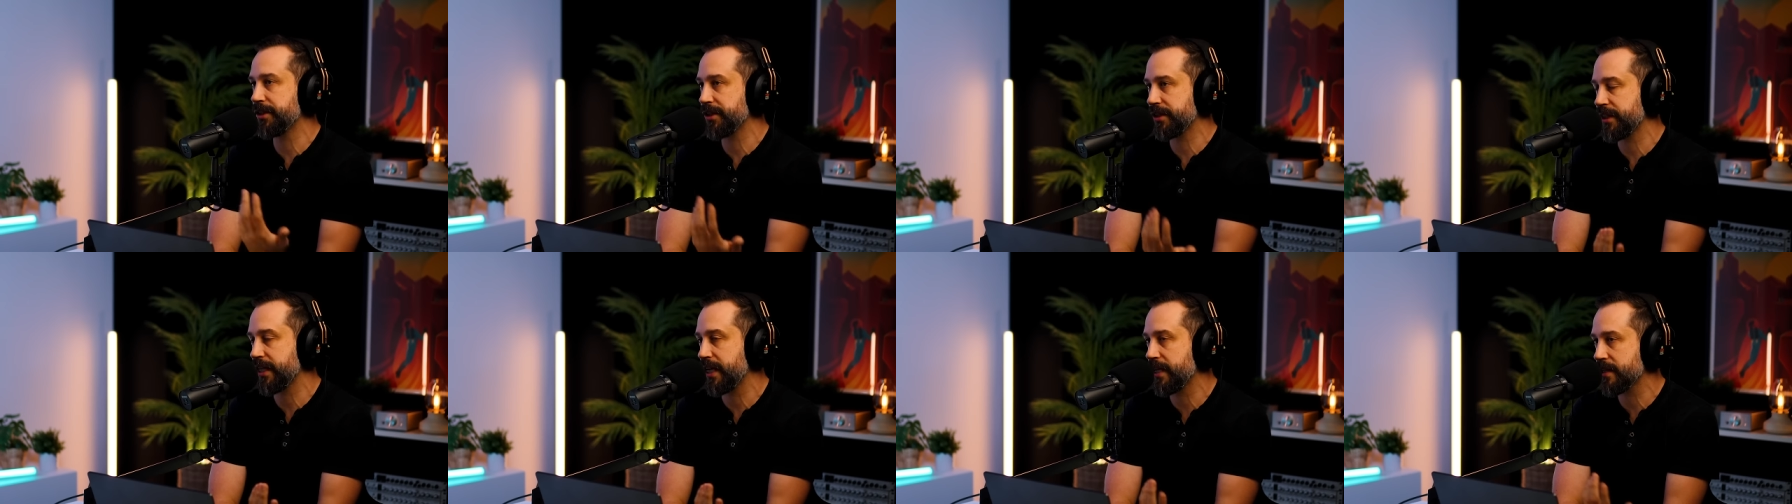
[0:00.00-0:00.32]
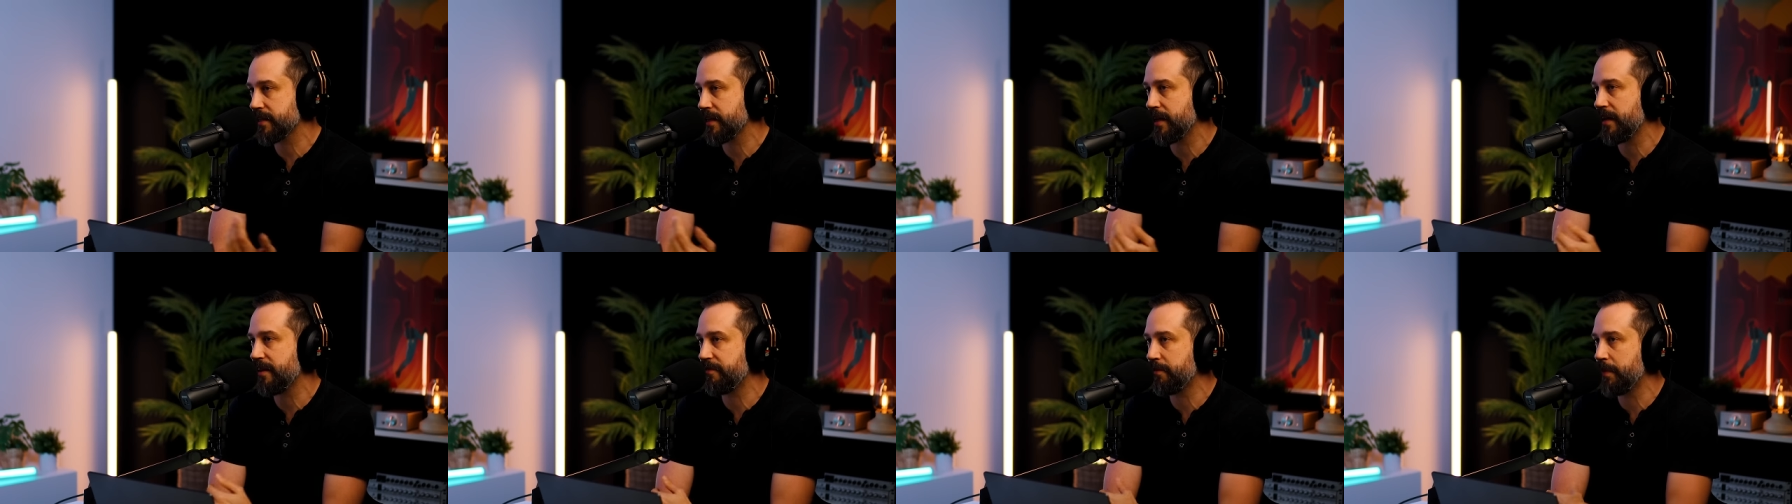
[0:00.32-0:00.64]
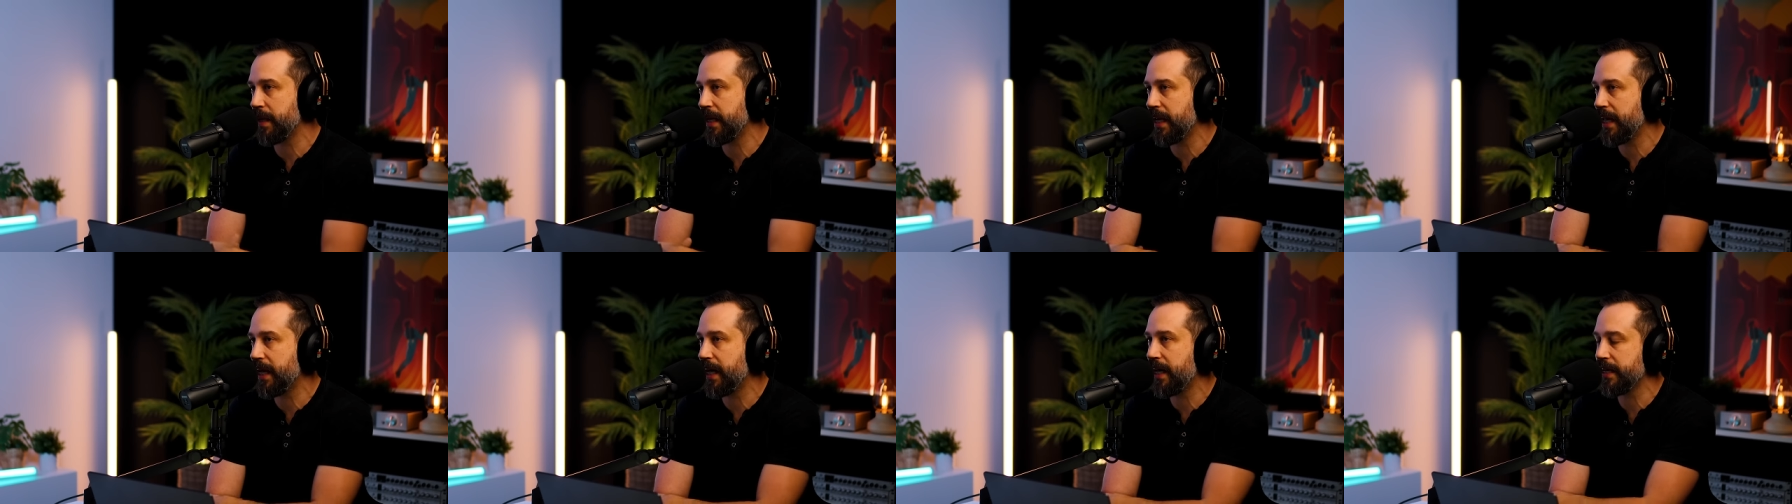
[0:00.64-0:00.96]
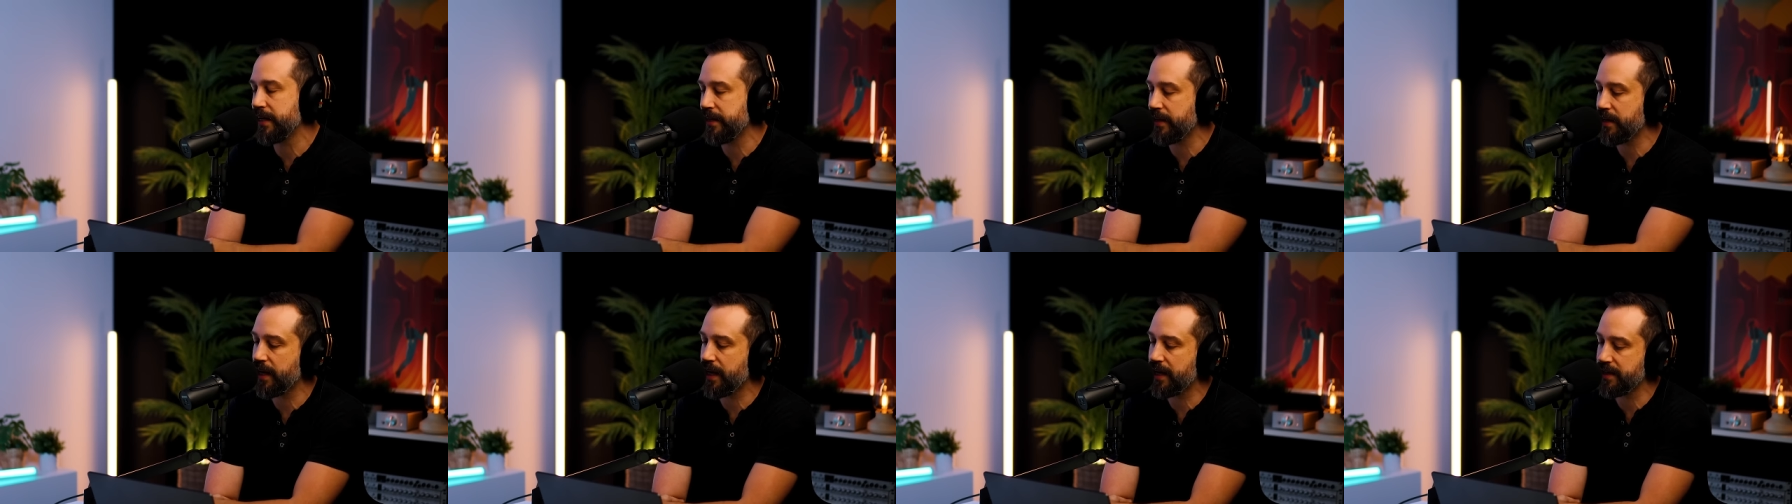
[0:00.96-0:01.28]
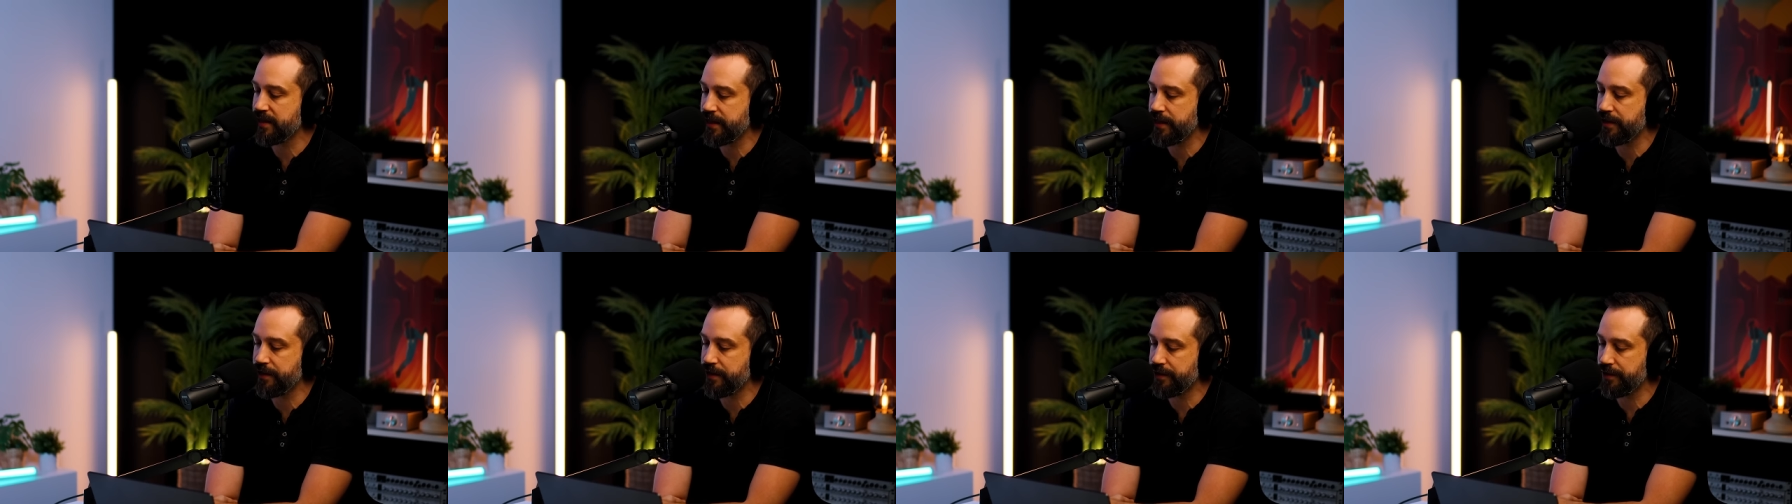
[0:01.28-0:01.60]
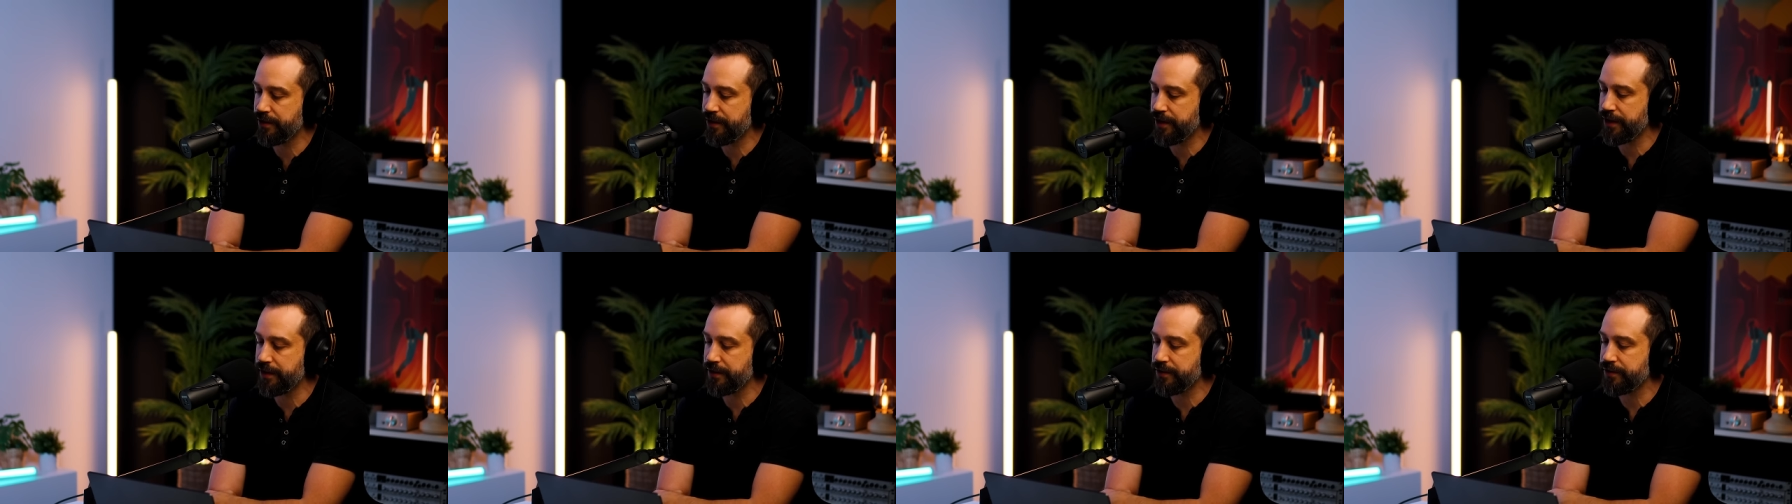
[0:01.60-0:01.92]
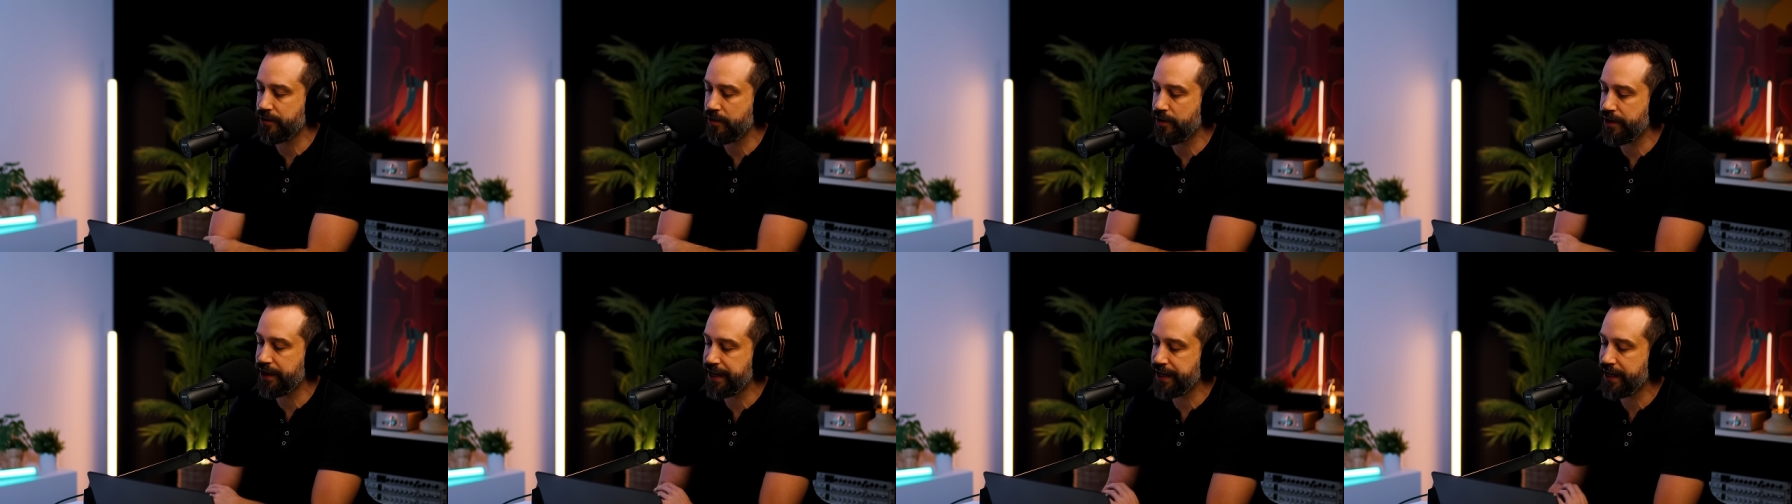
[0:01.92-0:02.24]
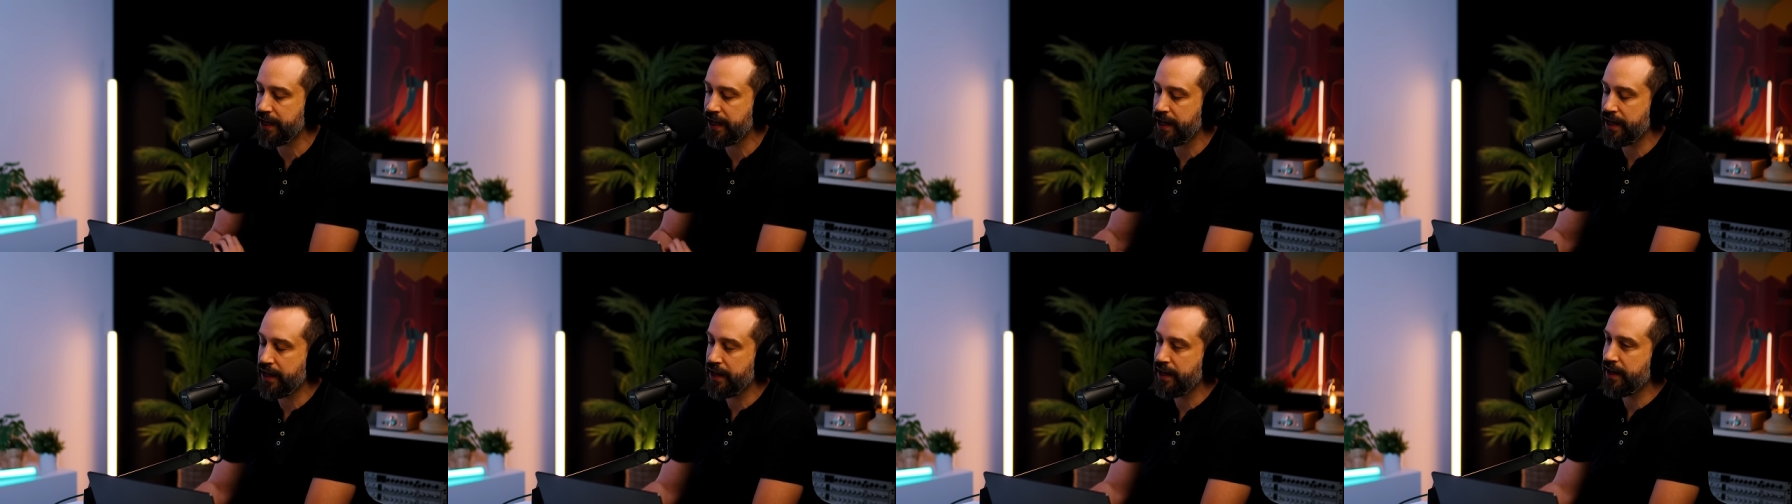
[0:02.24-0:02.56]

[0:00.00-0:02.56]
just outside of Milan in 1933.